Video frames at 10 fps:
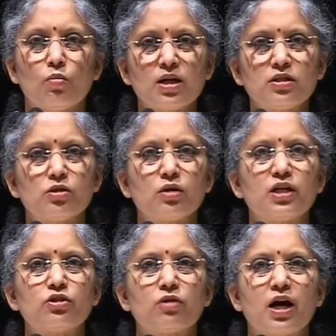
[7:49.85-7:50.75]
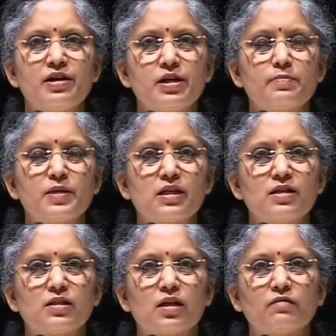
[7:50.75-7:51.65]
Once you get to 100%
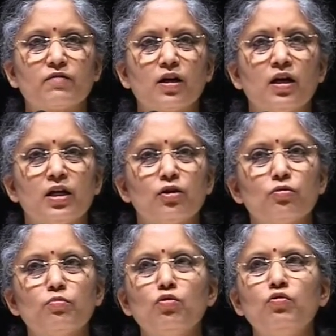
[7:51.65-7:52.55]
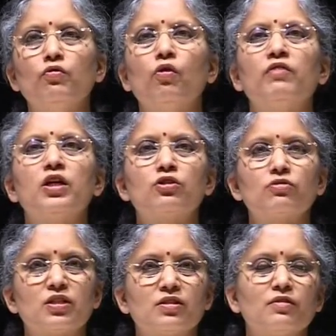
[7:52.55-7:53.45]
sattva, you move over
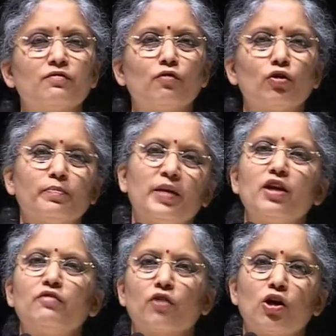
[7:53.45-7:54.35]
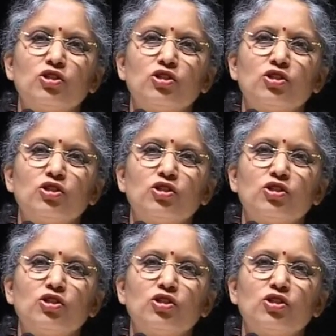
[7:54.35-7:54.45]
to the fourth plane of